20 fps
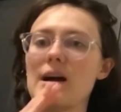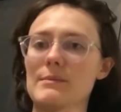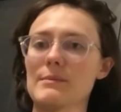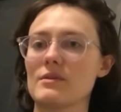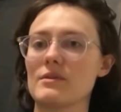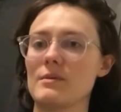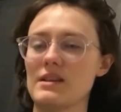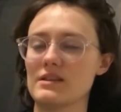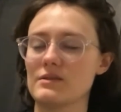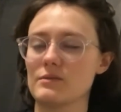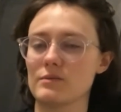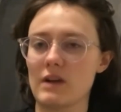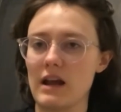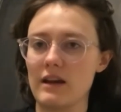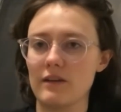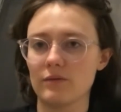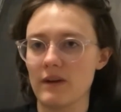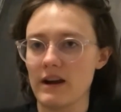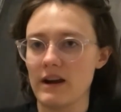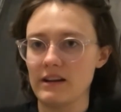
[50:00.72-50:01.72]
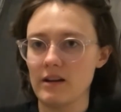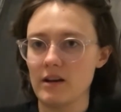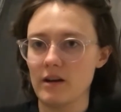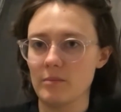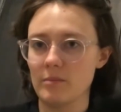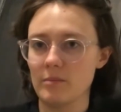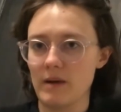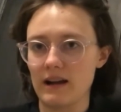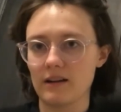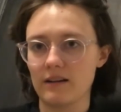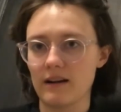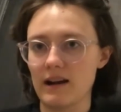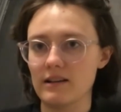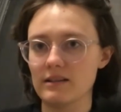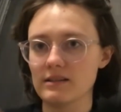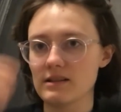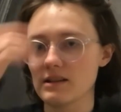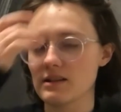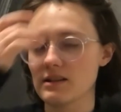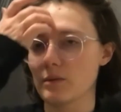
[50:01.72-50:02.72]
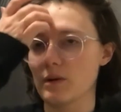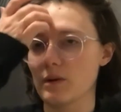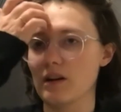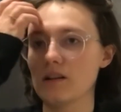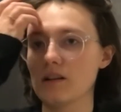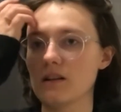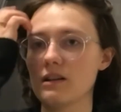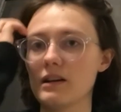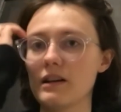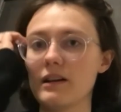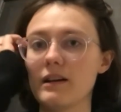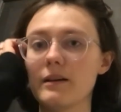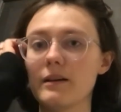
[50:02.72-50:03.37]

comes from his kind of radio background as well,